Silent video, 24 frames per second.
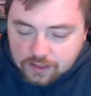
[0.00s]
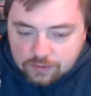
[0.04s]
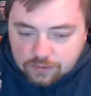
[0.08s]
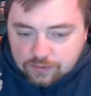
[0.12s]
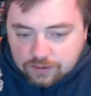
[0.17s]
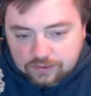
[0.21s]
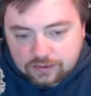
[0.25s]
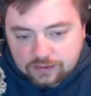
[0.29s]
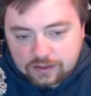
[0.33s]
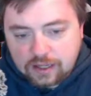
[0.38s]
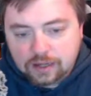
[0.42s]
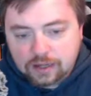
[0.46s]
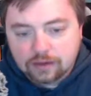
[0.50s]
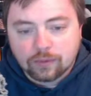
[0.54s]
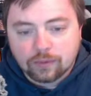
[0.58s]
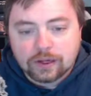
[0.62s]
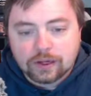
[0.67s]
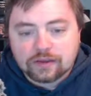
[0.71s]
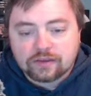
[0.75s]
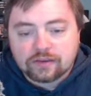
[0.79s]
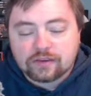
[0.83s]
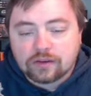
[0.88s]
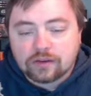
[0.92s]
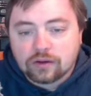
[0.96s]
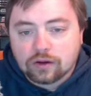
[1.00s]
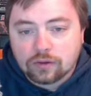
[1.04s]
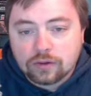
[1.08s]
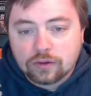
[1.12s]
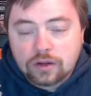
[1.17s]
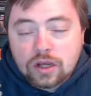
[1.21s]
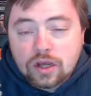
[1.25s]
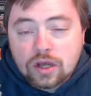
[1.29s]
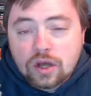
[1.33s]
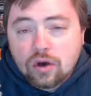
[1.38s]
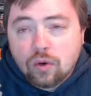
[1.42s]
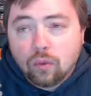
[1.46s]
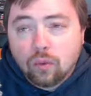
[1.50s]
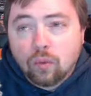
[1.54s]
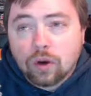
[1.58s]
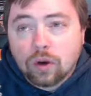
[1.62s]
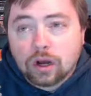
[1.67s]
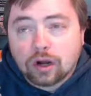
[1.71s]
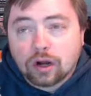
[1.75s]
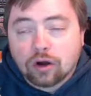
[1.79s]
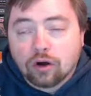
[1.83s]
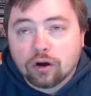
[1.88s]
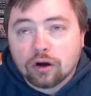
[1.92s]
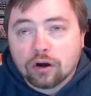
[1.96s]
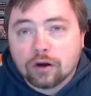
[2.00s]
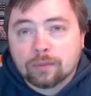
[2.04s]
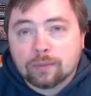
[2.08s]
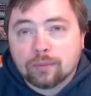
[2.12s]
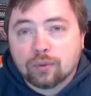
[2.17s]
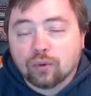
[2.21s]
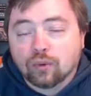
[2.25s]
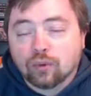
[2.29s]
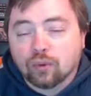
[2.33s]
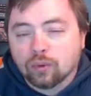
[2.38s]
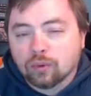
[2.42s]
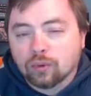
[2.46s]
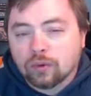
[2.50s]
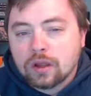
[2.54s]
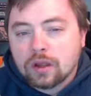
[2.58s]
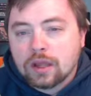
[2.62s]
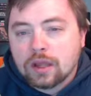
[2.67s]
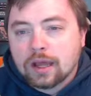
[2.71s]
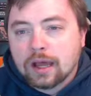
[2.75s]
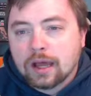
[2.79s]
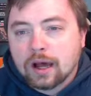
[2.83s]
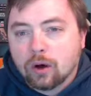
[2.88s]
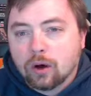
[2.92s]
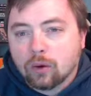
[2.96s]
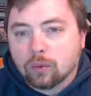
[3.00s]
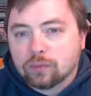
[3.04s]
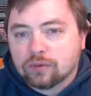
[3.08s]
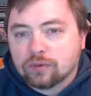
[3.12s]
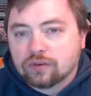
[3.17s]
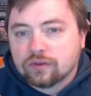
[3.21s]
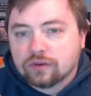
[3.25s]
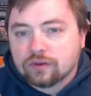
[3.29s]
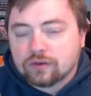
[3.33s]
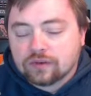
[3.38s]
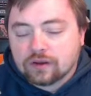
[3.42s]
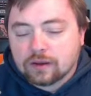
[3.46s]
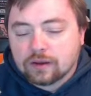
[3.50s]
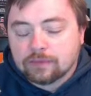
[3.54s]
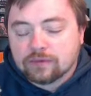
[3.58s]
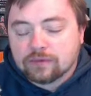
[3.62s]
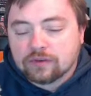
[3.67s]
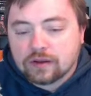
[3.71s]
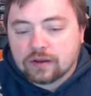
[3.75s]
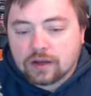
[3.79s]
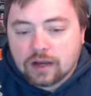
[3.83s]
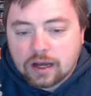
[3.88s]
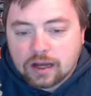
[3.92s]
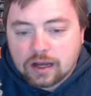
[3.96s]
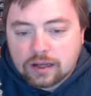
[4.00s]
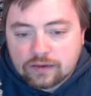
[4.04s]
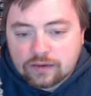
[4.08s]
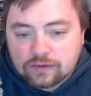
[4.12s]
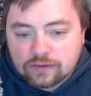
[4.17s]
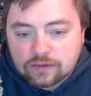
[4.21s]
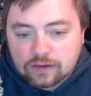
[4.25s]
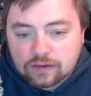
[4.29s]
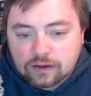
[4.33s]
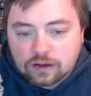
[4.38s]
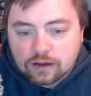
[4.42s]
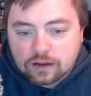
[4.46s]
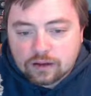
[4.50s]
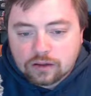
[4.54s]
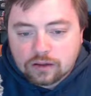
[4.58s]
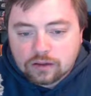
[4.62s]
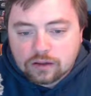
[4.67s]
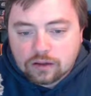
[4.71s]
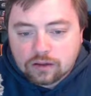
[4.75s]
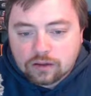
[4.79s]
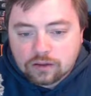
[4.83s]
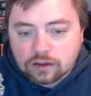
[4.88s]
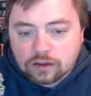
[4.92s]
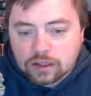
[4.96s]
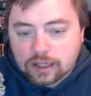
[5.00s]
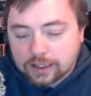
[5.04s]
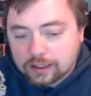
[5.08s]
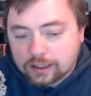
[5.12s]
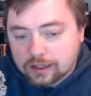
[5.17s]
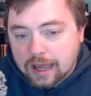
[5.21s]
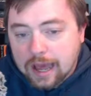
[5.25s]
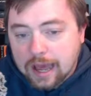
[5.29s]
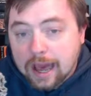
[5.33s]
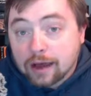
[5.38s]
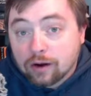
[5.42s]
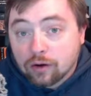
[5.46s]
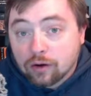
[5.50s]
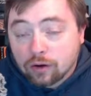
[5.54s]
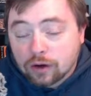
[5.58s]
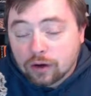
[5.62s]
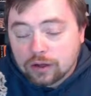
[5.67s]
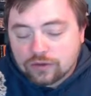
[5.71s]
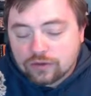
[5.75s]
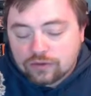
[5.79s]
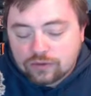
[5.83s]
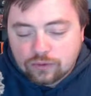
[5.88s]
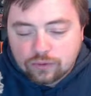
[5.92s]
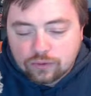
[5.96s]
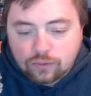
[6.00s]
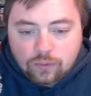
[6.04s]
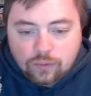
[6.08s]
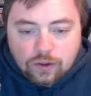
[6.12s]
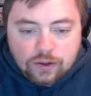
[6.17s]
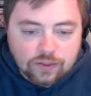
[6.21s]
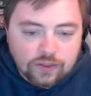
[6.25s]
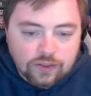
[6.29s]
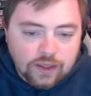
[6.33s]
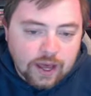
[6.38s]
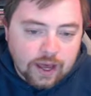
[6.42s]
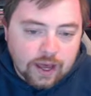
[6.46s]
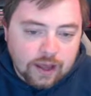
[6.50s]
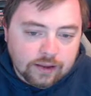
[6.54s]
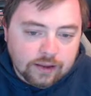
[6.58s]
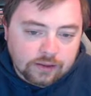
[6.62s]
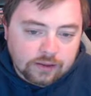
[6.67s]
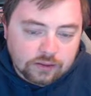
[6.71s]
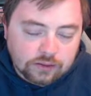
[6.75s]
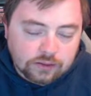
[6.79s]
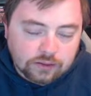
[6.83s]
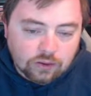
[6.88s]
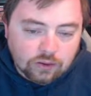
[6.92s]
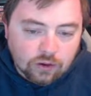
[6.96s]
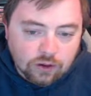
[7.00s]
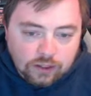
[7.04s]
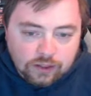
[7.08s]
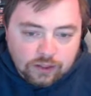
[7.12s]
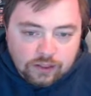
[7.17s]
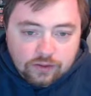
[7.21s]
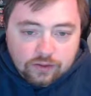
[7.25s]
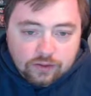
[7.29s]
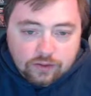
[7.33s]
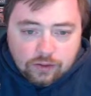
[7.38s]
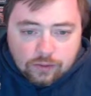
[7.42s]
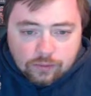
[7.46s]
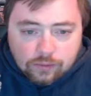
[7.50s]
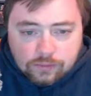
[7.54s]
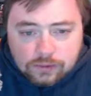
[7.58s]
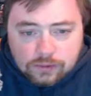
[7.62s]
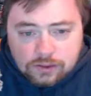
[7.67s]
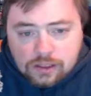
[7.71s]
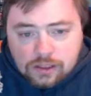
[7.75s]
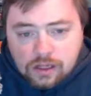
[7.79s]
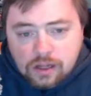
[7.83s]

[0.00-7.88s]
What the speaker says: We have to kind of wait and see on what card pool helps subsidize or like add on to what that card can do.